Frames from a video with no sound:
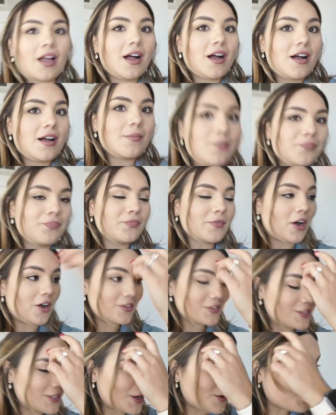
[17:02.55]

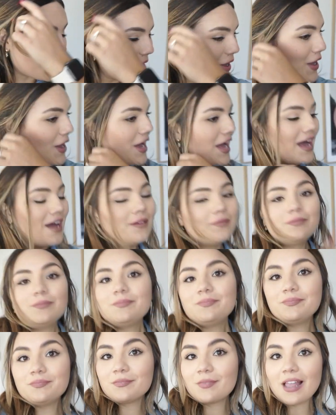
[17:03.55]
Also,
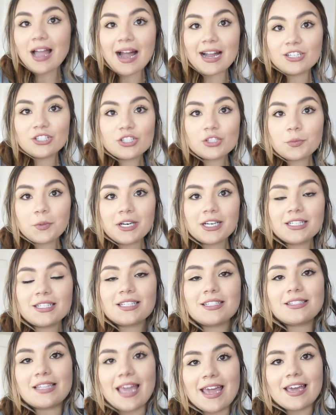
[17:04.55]
I just wanted
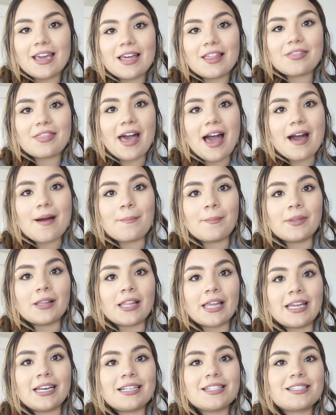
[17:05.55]
to say that
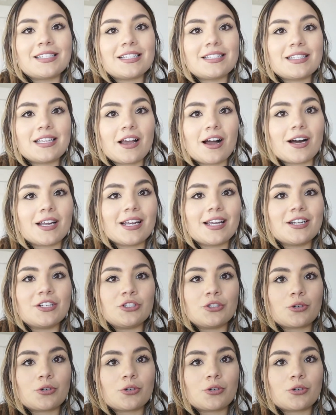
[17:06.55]
Melina Ciciotti